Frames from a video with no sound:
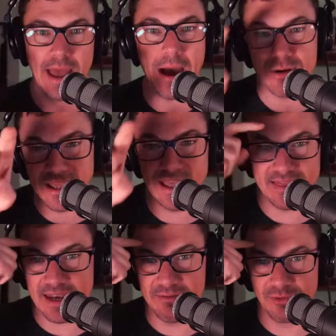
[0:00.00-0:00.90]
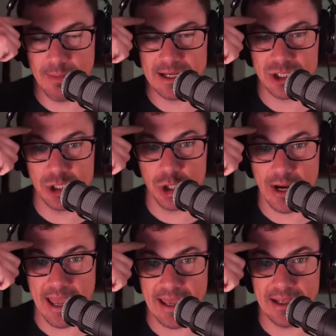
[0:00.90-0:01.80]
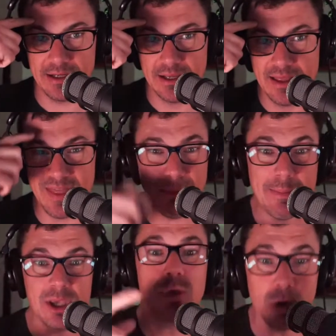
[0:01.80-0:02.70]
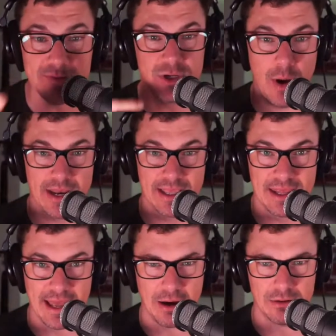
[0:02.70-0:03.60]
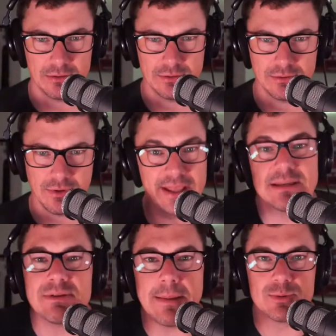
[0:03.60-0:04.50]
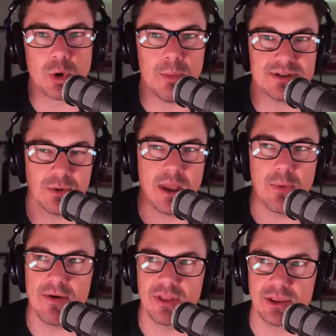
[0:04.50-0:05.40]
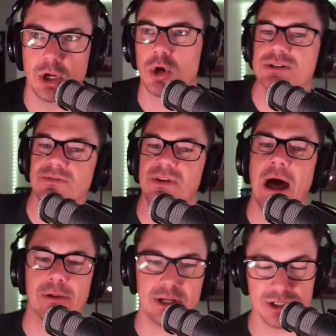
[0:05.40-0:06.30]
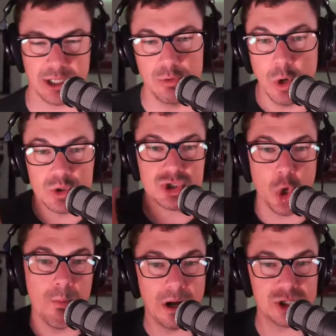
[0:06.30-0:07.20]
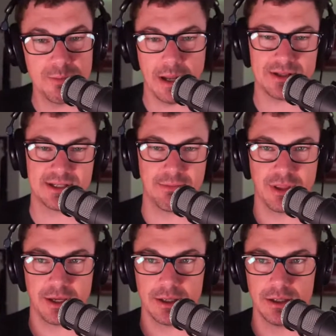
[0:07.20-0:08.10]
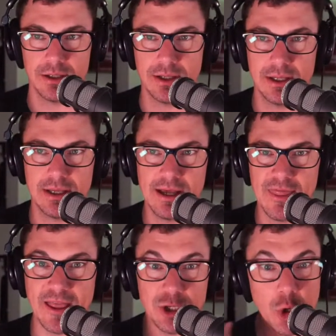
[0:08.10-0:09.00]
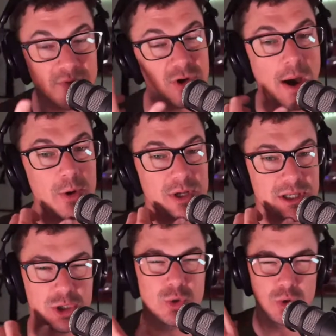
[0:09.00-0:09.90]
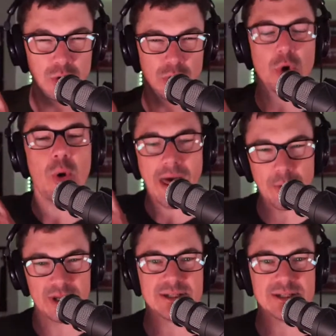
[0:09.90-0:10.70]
how to get that information in your head that maybe you don't even know how to get out. Like sometimes we have like the curse of knowledge. Like, you know so much about something that you don't even know how to, you don't know how to